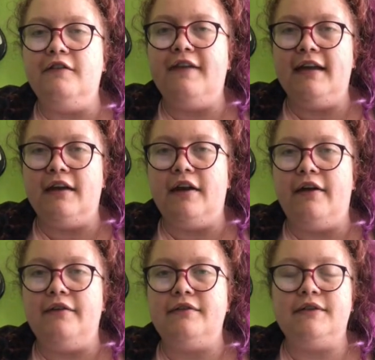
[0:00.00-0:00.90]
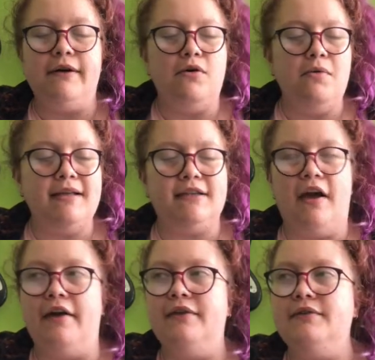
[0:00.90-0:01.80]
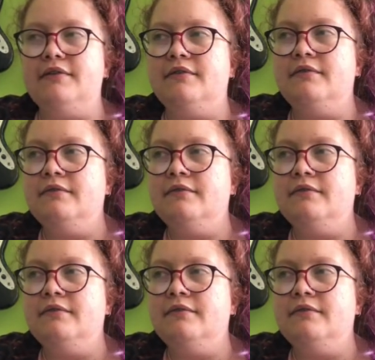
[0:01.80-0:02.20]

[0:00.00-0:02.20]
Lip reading: finger notes. So it always goes